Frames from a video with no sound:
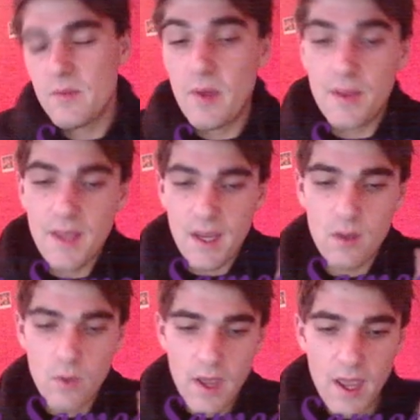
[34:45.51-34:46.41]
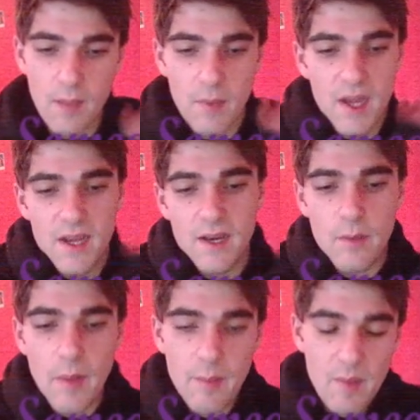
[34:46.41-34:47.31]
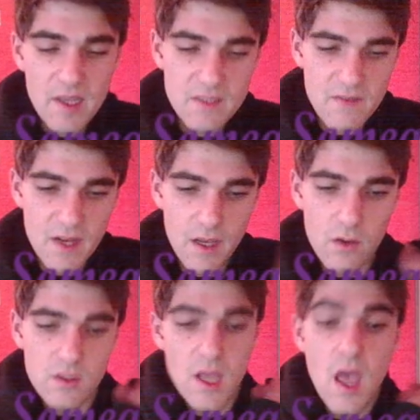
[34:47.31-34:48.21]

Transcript: but anyway, I made it in my past videos.